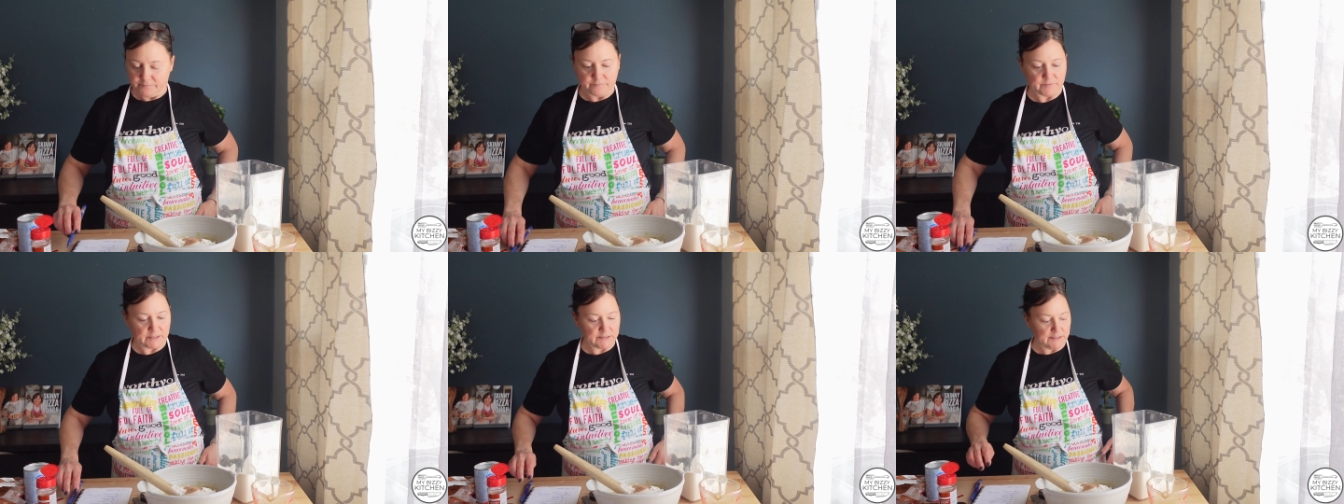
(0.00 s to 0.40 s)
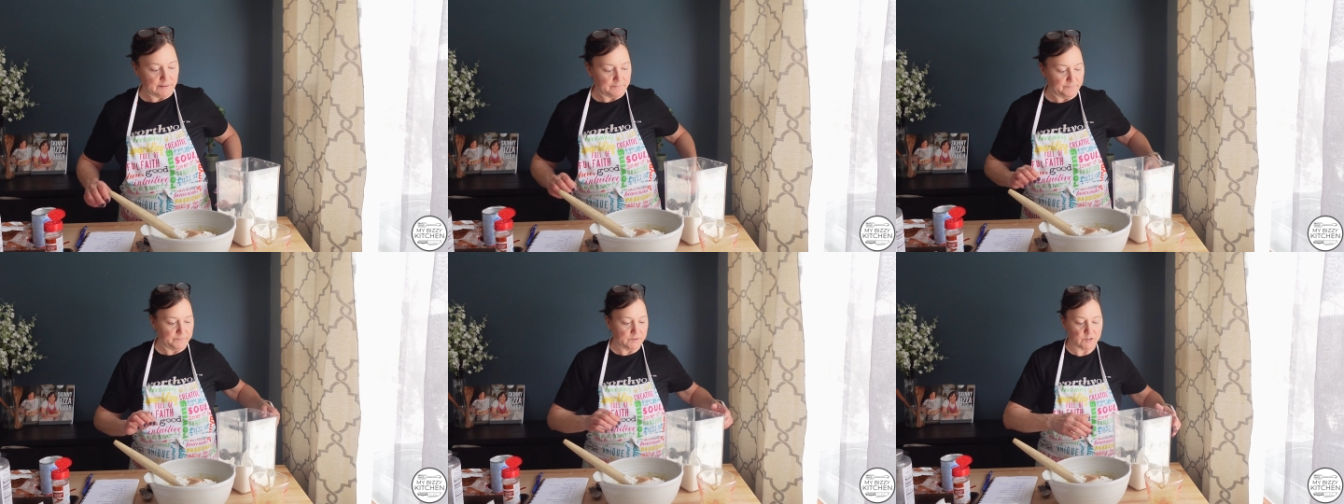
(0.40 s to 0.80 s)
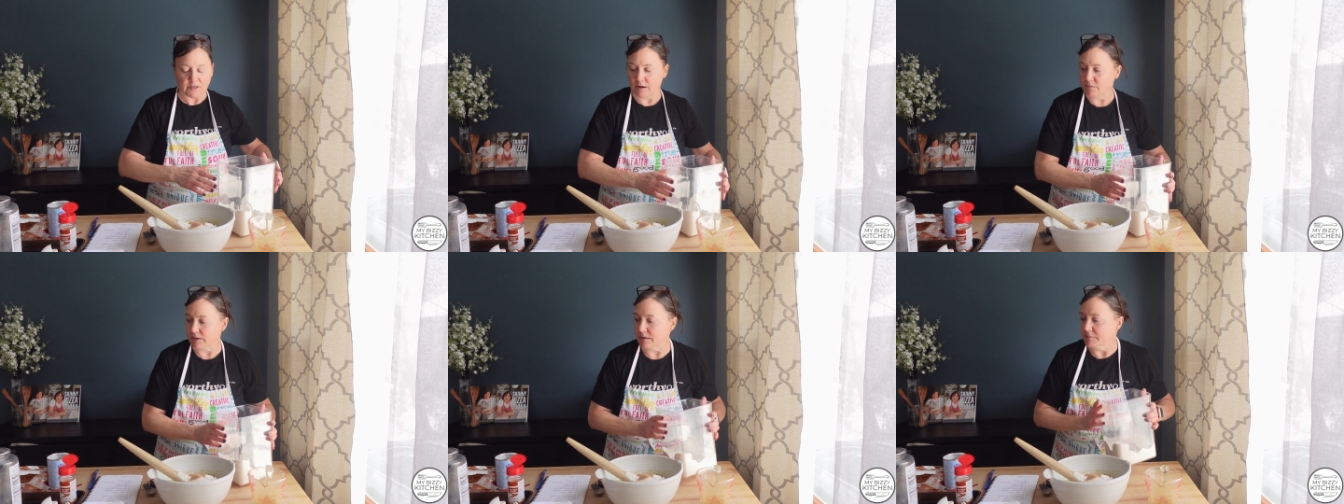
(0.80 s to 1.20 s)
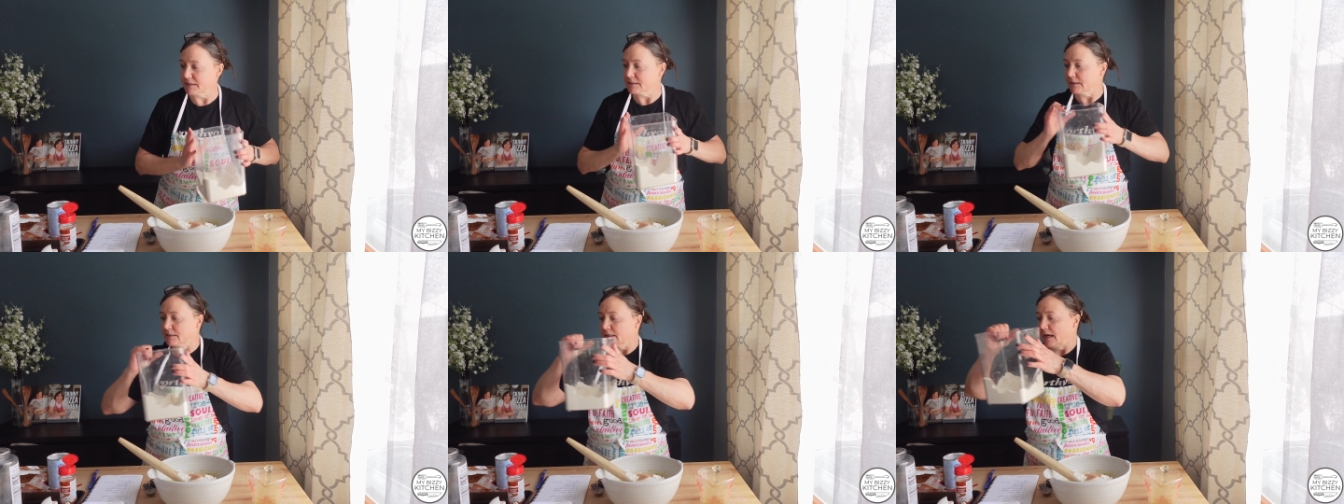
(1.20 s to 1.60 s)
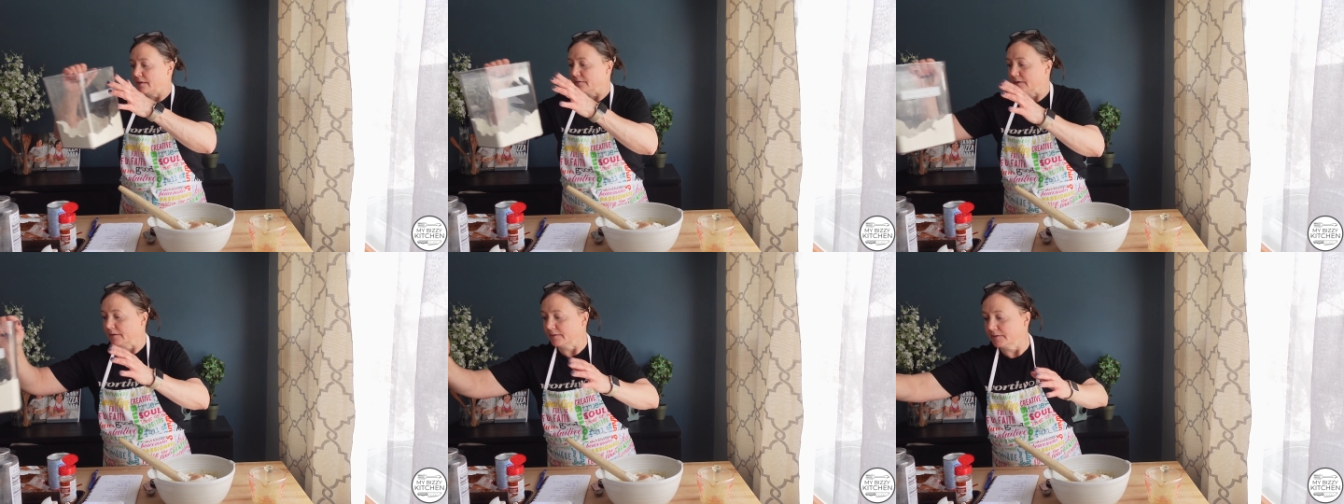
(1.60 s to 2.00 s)
That's it. So now we're gonna mix it
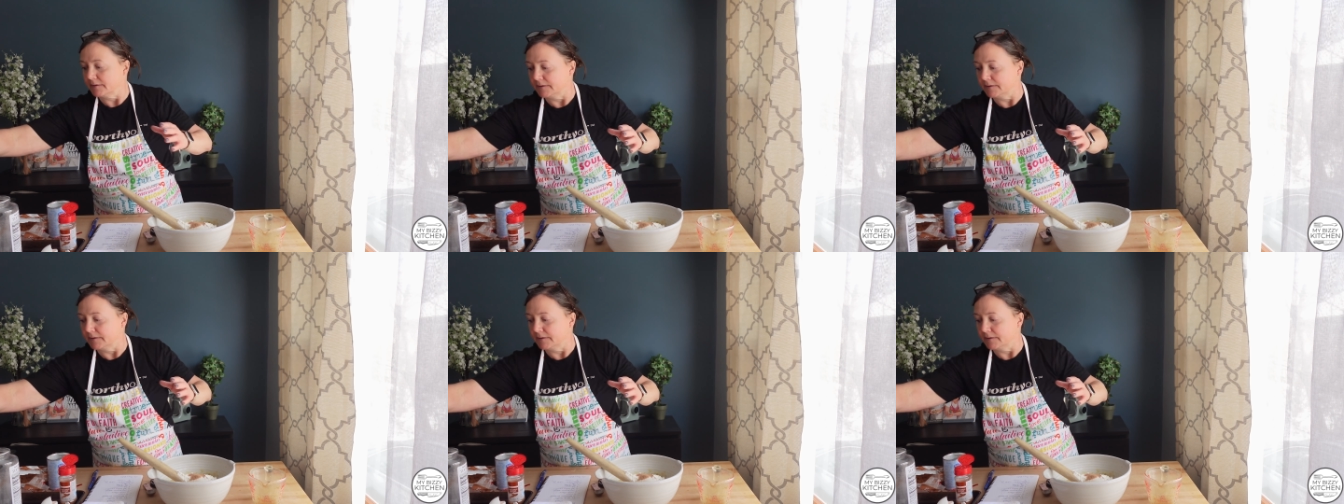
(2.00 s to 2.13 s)
together.